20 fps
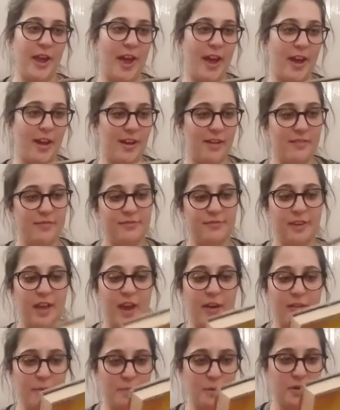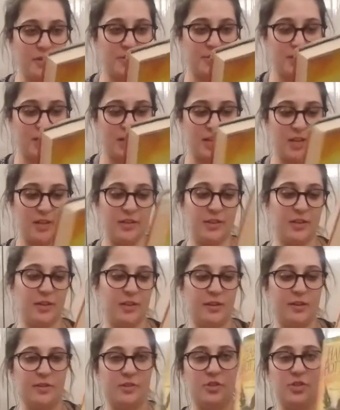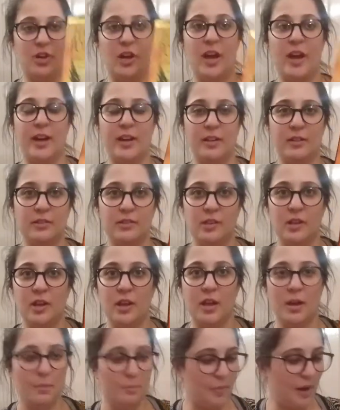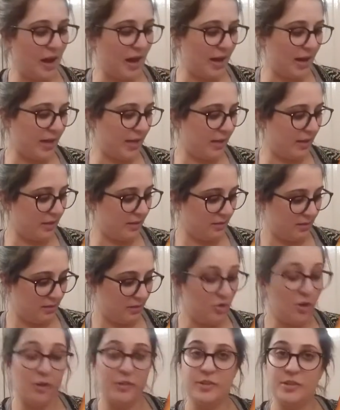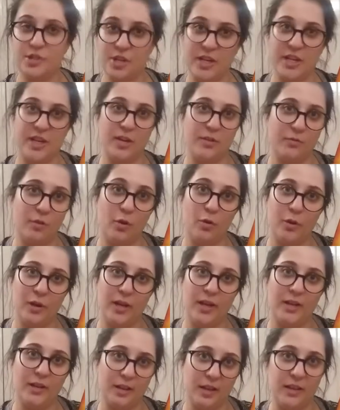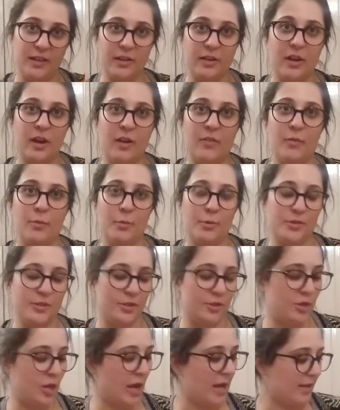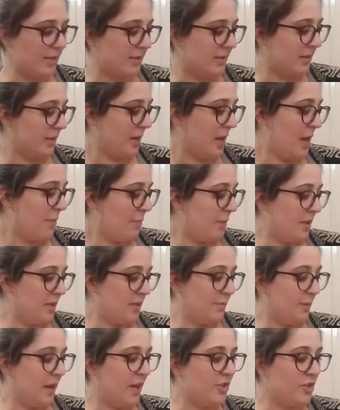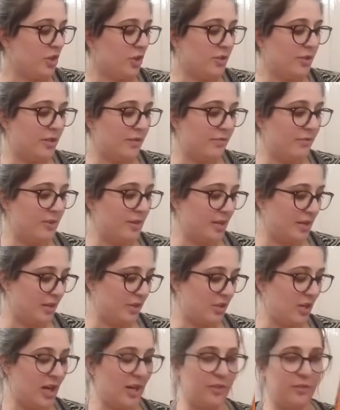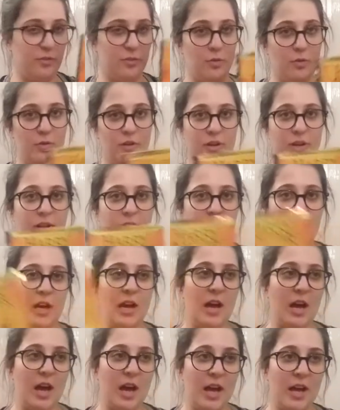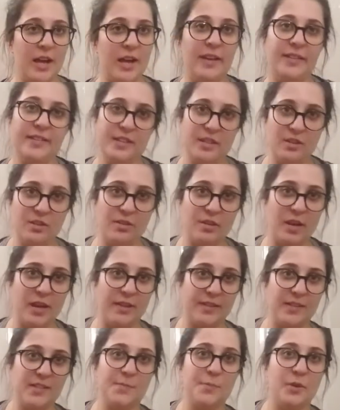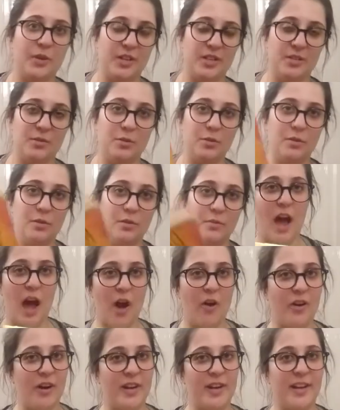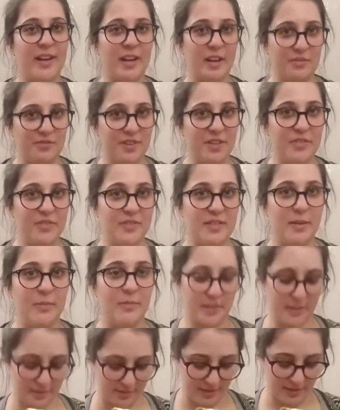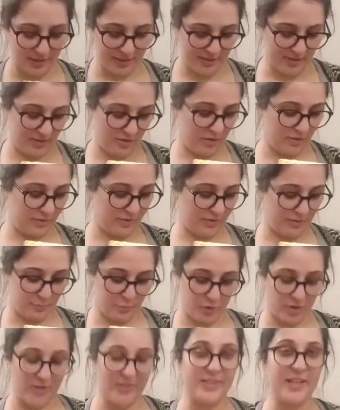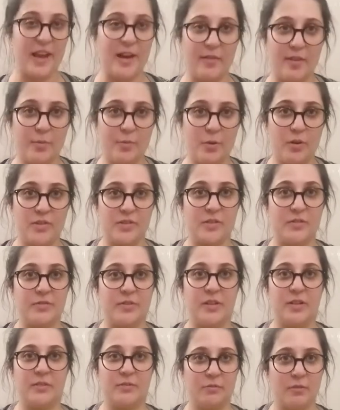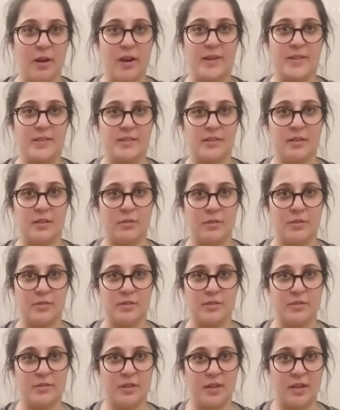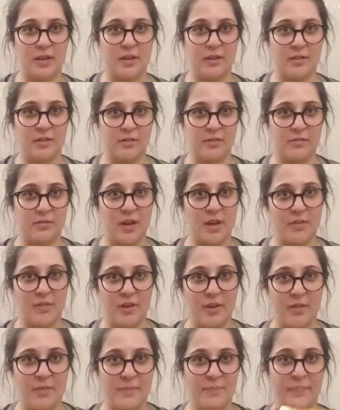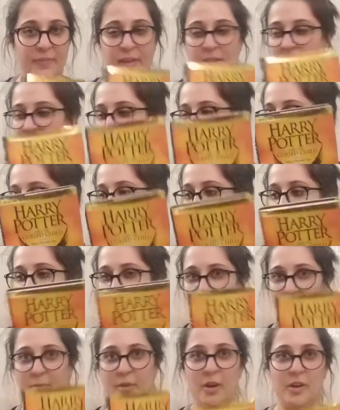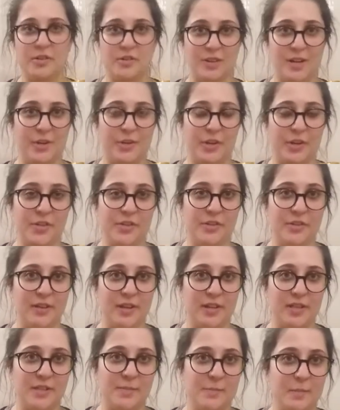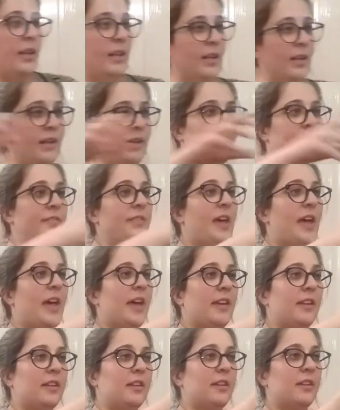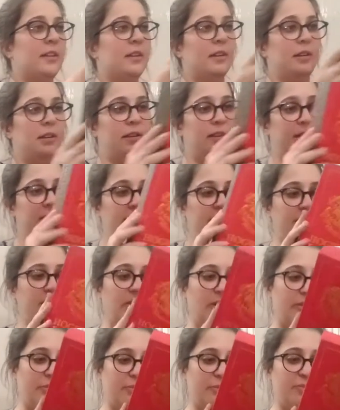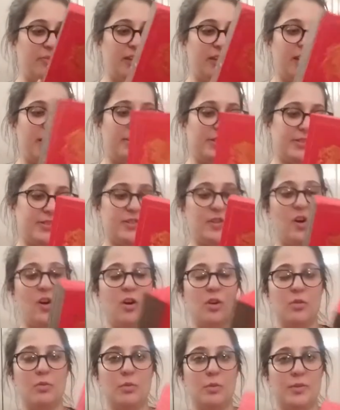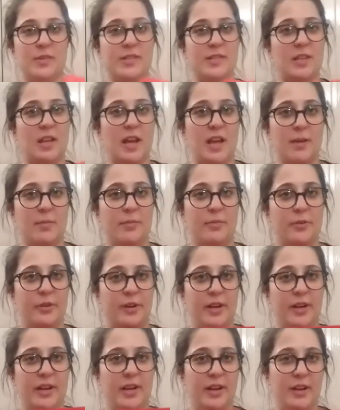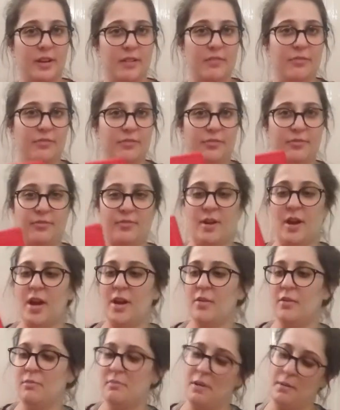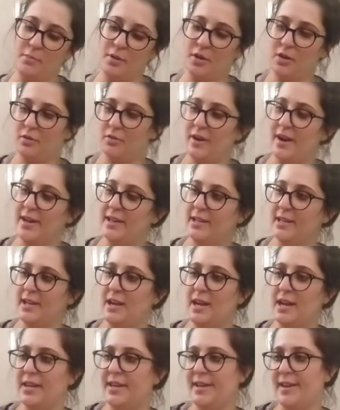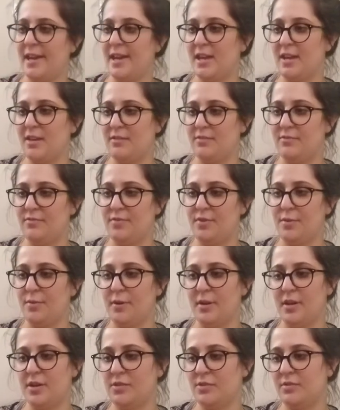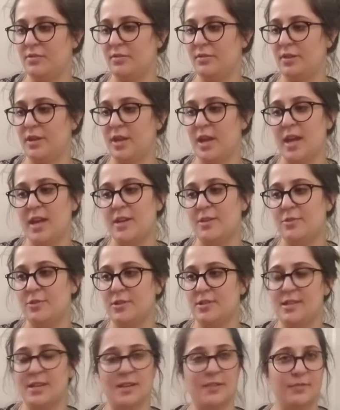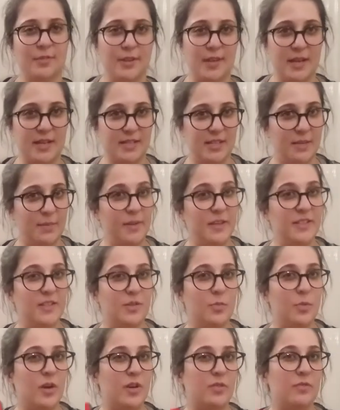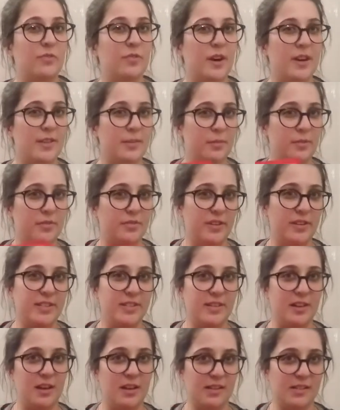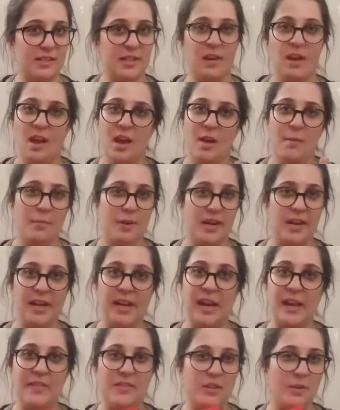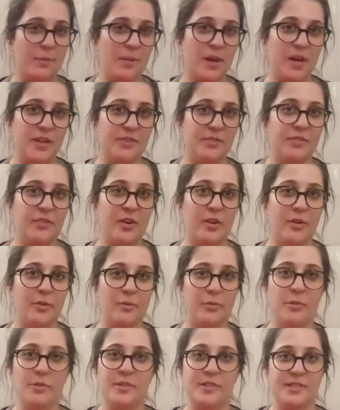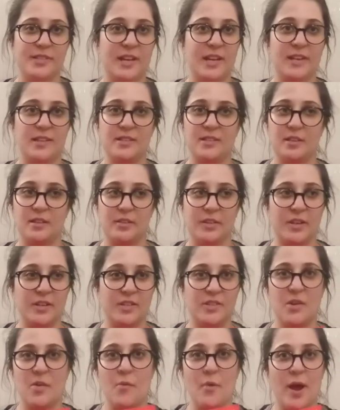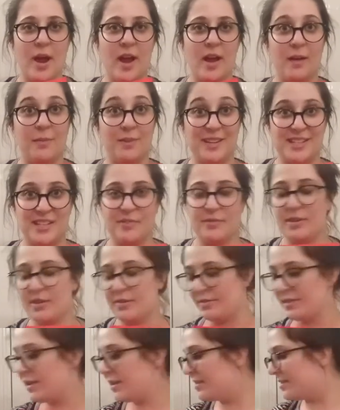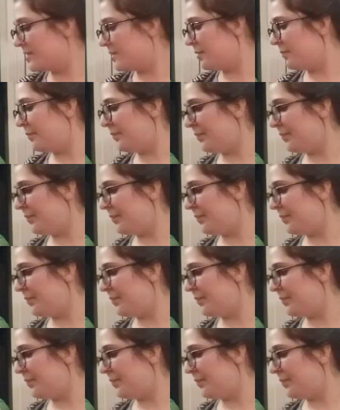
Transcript: have Harry Potter and the Cursed Child by not J.K. Rowling, like the cover would suggest, but by John Tiffany and Jack Thorne. I did not like this book at all. How can I get rid of something that has got the words Harry Potter written right across the cover? I am going to hold on to this. Then, there's the Hogwarts Library. If I remember correctly, I gave Quidditch Through the Ages and Fantastic Beasts and Where to Find Them 3 stars, but again, they're part of the Hogwarts set, so there's no way I'm getting rid of these.